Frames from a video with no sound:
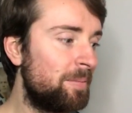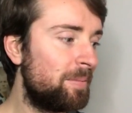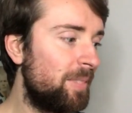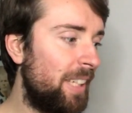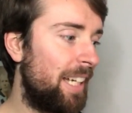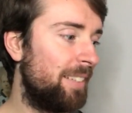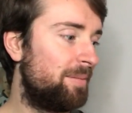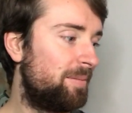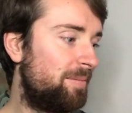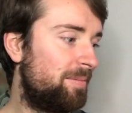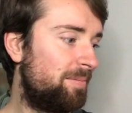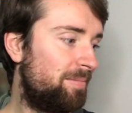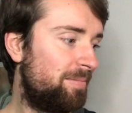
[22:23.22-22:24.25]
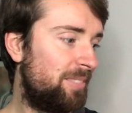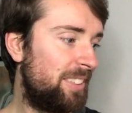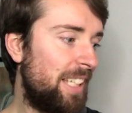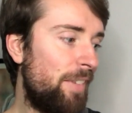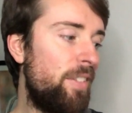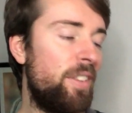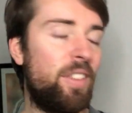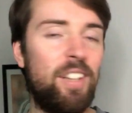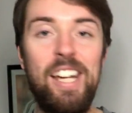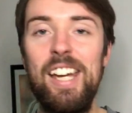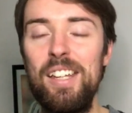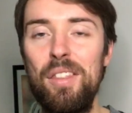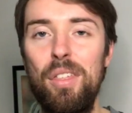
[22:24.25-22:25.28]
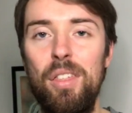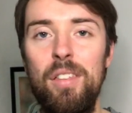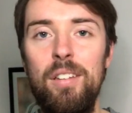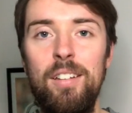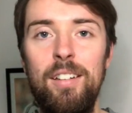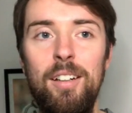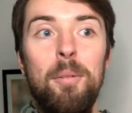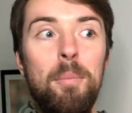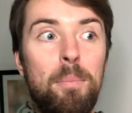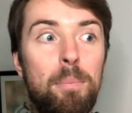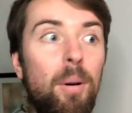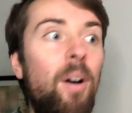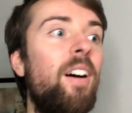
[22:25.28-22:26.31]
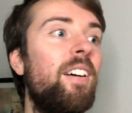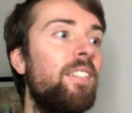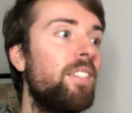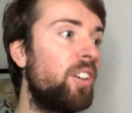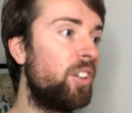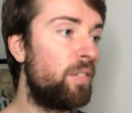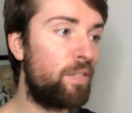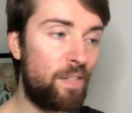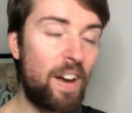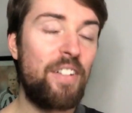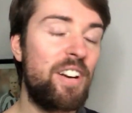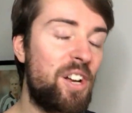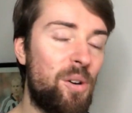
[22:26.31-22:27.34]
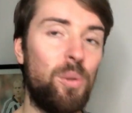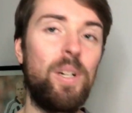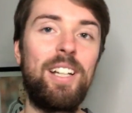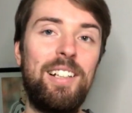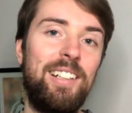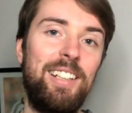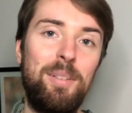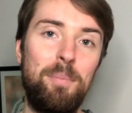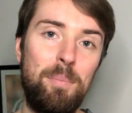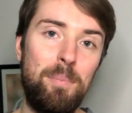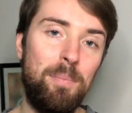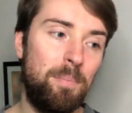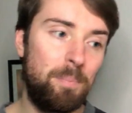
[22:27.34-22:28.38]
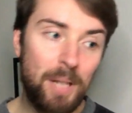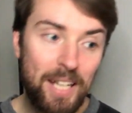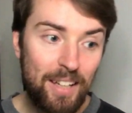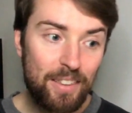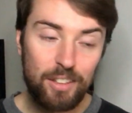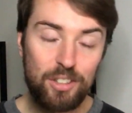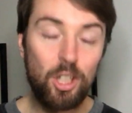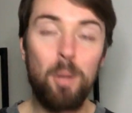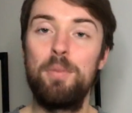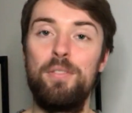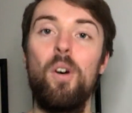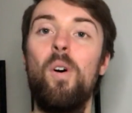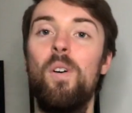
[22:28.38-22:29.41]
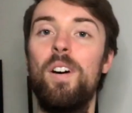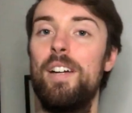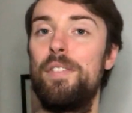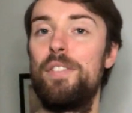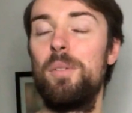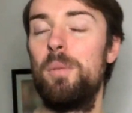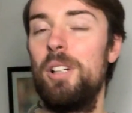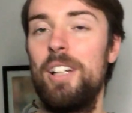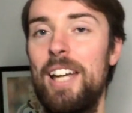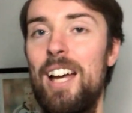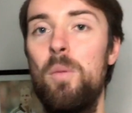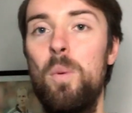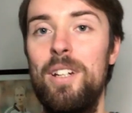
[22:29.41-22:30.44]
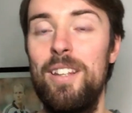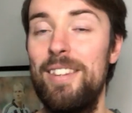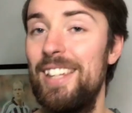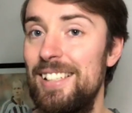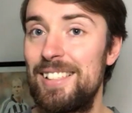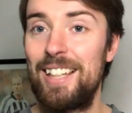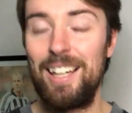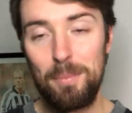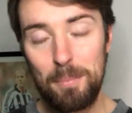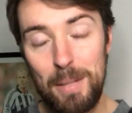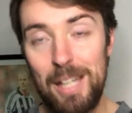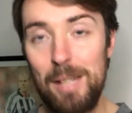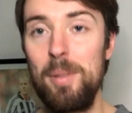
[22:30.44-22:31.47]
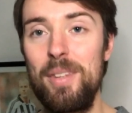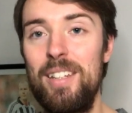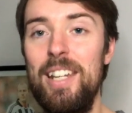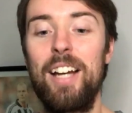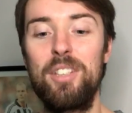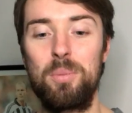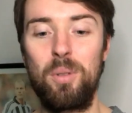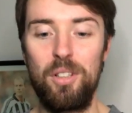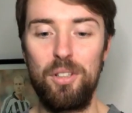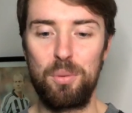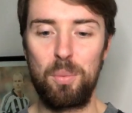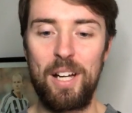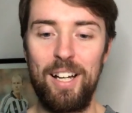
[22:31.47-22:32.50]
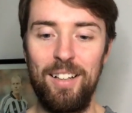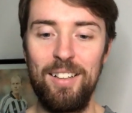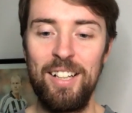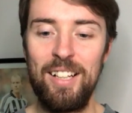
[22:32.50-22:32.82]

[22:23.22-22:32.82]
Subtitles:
7th and 8th, but could very quickly be in the top 4 if they were to get a win in this game, maybe the next one as well.